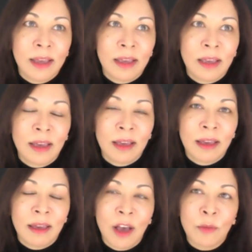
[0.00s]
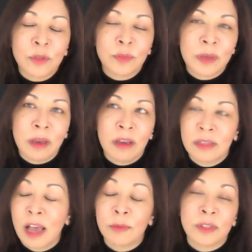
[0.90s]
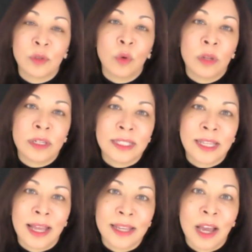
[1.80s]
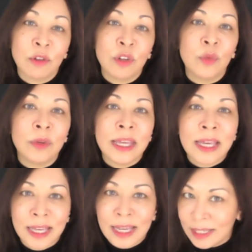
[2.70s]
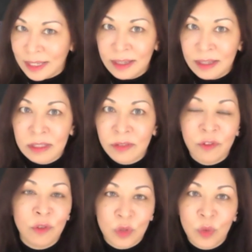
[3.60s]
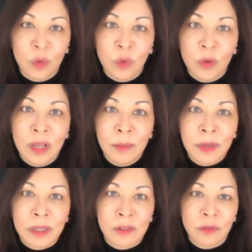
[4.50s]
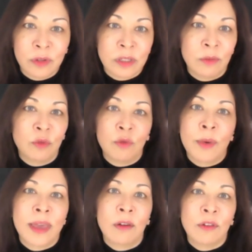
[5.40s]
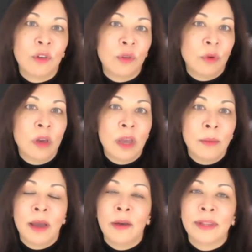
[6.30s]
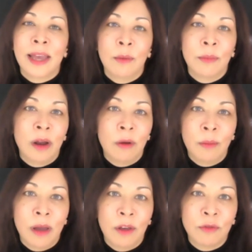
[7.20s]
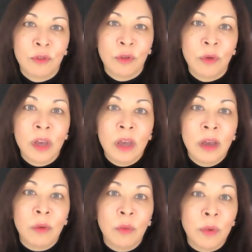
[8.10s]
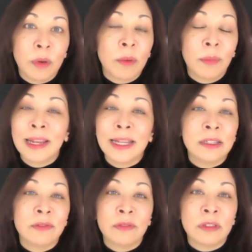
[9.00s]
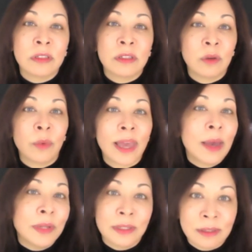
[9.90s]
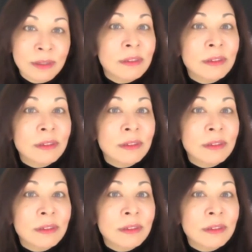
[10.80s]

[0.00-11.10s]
it helps us all understand how unique it is for us all. Because, for example, Robbie, how you power down, power up, and power through will be completely different the way Emma does.